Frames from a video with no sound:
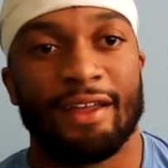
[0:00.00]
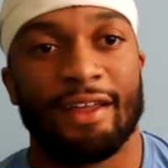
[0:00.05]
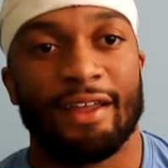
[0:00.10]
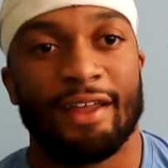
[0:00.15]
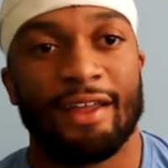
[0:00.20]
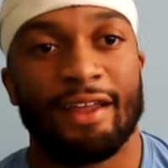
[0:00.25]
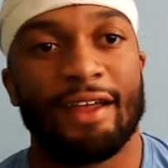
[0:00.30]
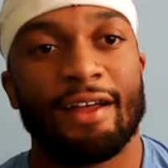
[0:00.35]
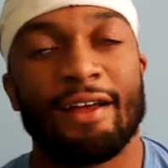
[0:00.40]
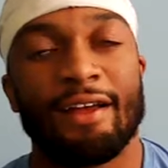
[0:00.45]

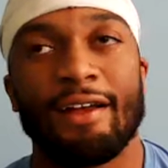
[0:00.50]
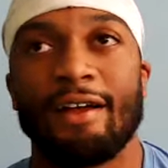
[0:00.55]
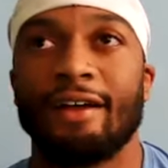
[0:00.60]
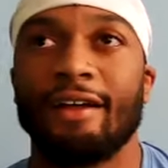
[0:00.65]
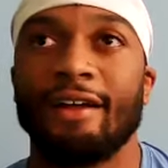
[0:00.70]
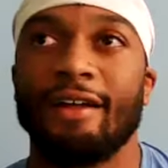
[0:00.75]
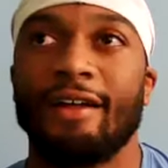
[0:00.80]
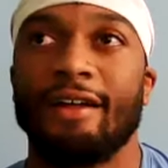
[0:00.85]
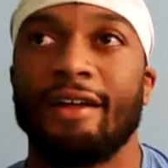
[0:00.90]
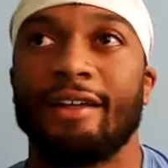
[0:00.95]

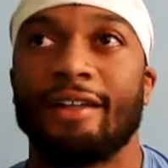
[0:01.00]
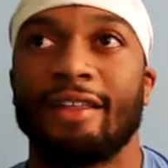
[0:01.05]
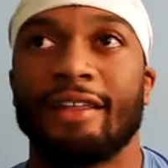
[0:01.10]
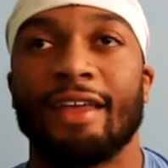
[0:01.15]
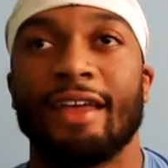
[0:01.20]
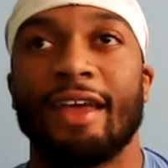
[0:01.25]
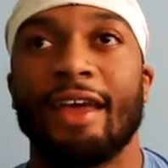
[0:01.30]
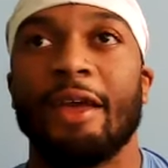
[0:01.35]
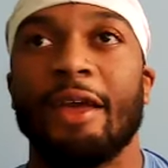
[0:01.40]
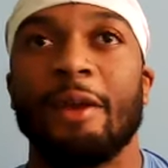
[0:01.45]
The
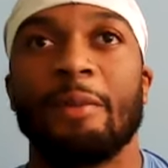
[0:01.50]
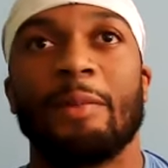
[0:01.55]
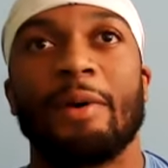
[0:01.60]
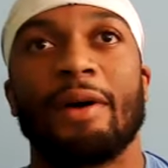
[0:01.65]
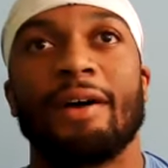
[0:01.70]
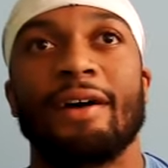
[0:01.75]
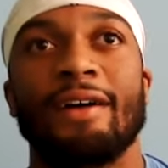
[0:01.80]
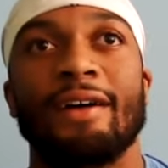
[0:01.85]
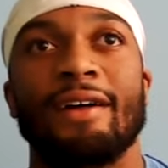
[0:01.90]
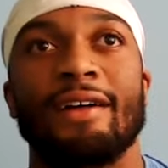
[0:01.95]
game,
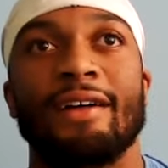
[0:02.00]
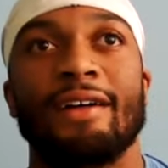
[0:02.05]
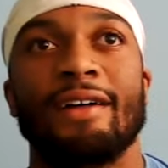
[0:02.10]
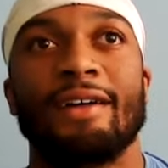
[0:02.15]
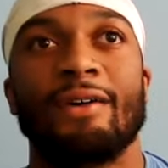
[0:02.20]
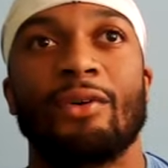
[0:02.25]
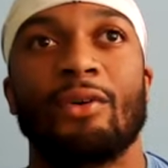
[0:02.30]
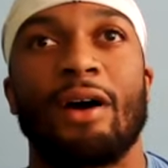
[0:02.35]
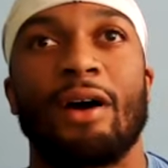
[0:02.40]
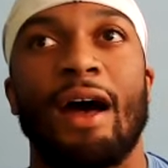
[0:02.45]
I
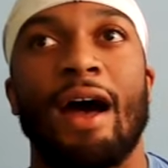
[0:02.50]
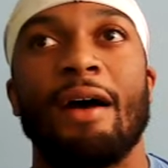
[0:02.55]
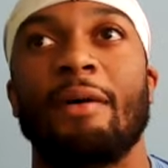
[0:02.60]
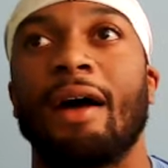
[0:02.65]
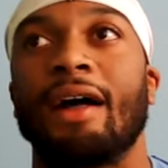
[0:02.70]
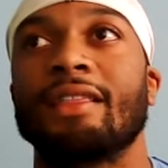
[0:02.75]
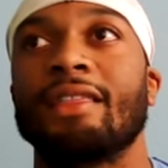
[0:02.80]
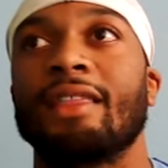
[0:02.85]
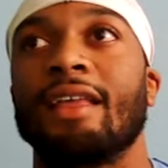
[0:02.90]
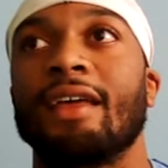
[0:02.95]

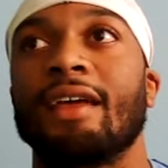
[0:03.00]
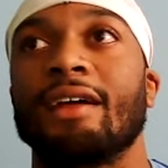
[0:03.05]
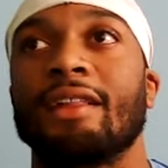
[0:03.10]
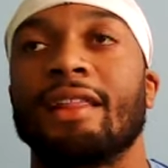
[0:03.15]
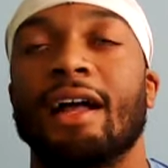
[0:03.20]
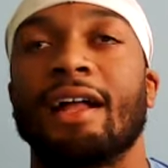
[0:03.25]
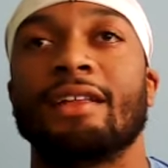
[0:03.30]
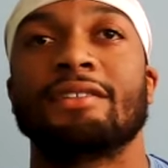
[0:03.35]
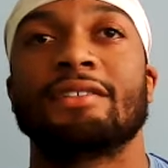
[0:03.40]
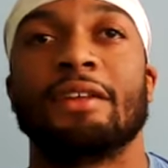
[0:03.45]
think a
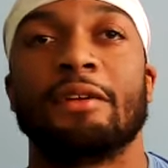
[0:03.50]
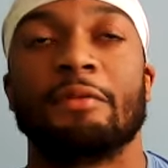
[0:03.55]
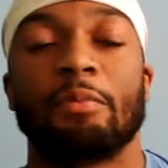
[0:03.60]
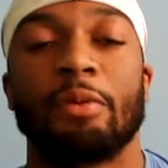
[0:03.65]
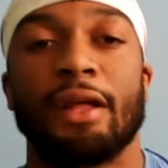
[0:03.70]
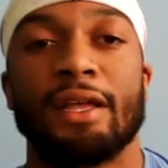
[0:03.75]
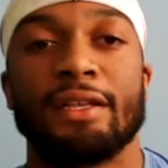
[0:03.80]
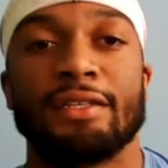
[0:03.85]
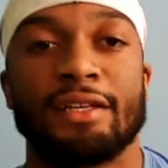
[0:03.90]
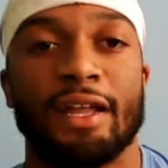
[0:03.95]
lot of stuff
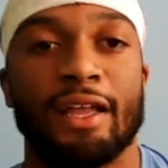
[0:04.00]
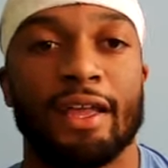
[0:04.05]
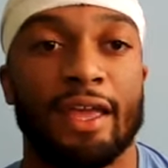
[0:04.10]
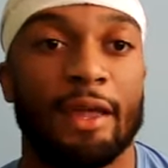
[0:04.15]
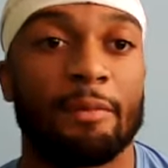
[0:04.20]
played into that game.